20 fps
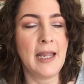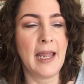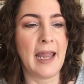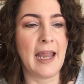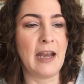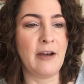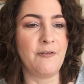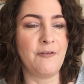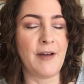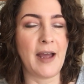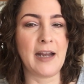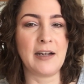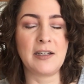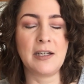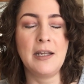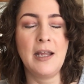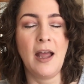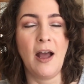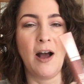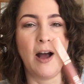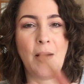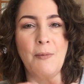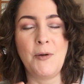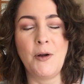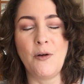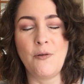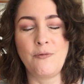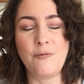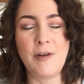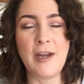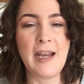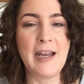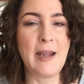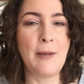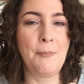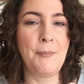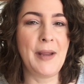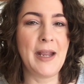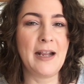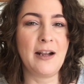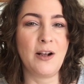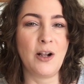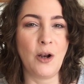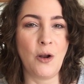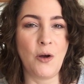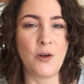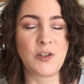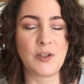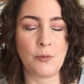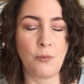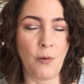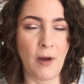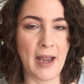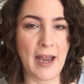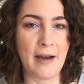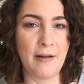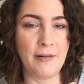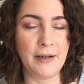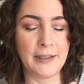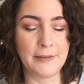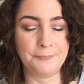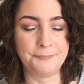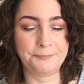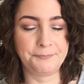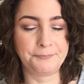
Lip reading: In fact, I'm not really a big gloss wearer.